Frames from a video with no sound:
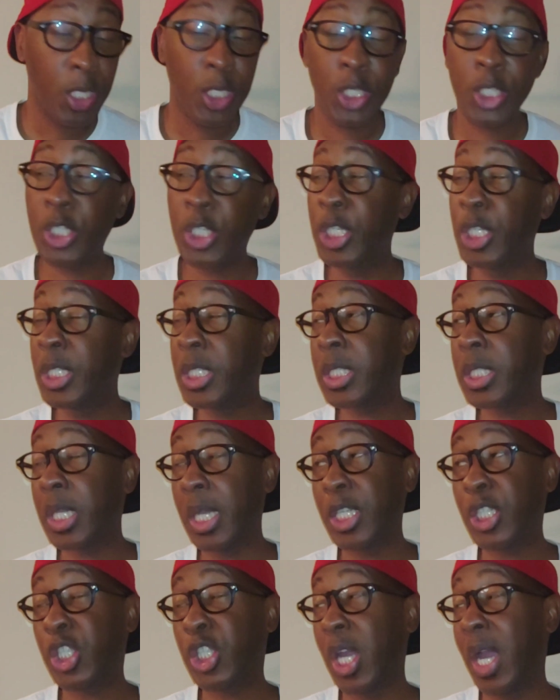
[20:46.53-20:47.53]
She
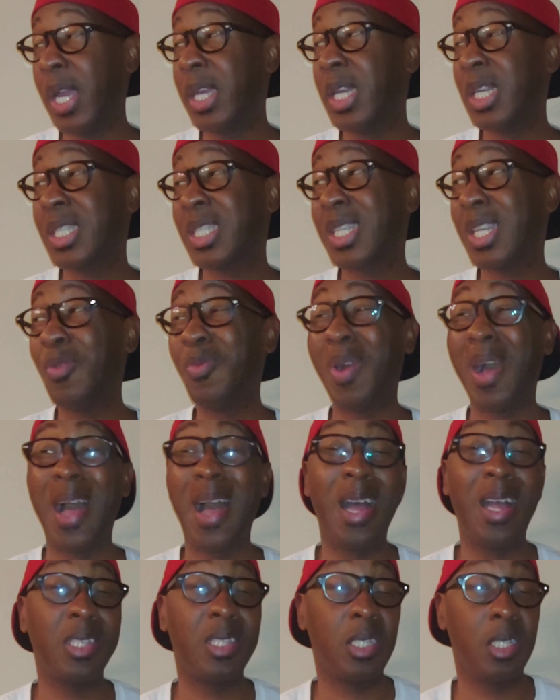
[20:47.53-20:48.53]
said, Cheyenne said, Well,
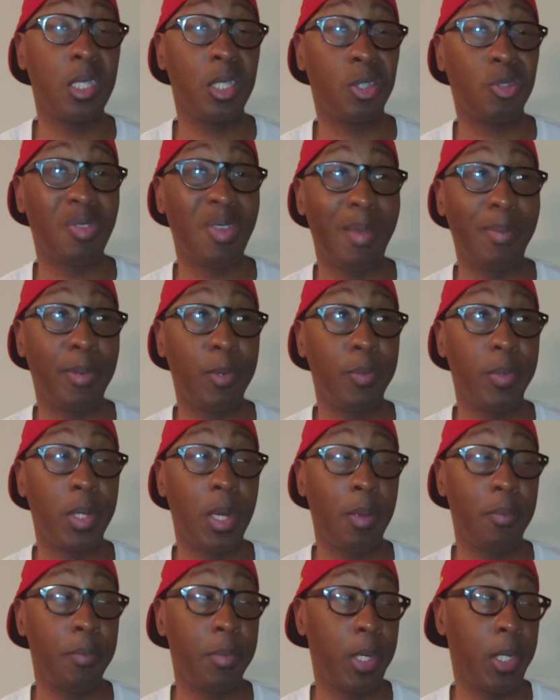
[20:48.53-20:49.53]
I'll tell Scrappy when
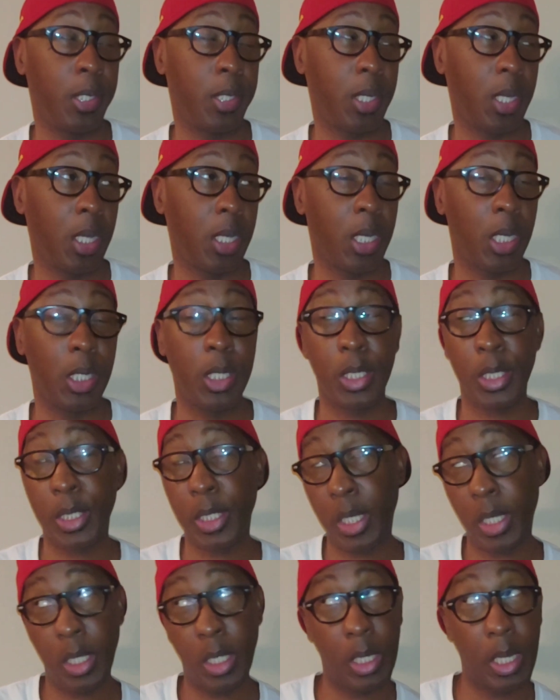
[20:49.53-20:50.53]
I'm ready. KK
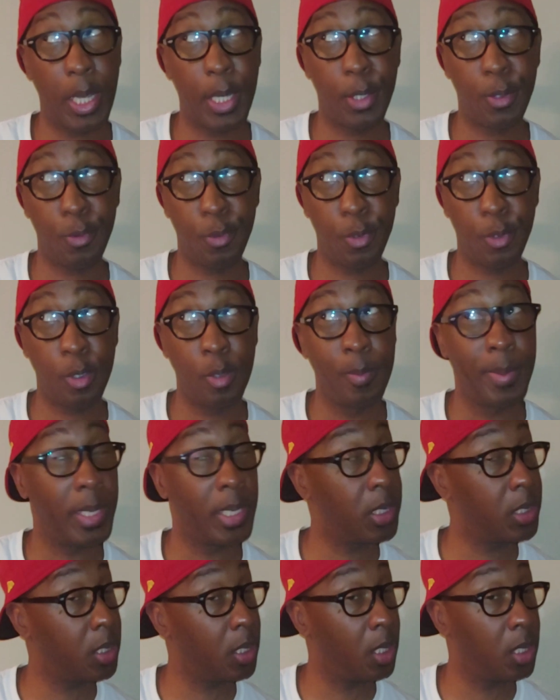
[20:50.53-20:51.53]
looking at her like, Girl, you
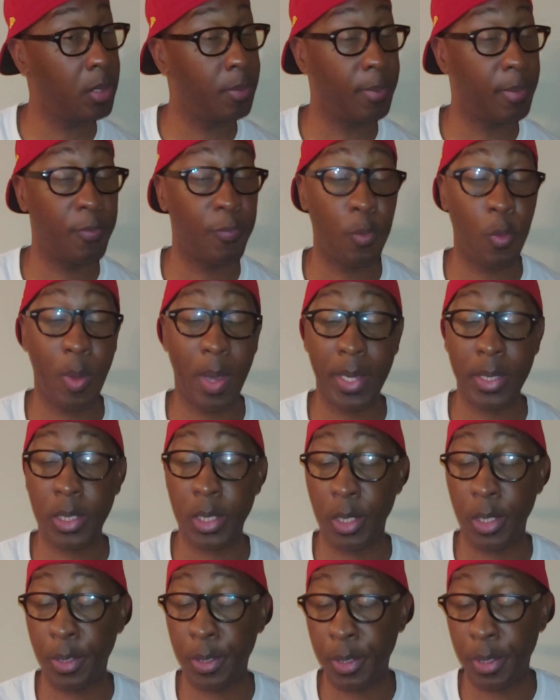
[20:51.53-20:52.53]
better tell him before I
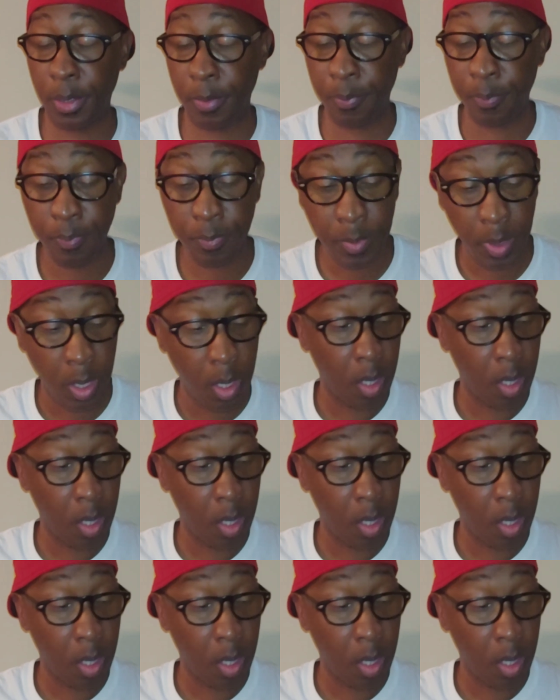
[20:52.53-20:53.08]
tell him.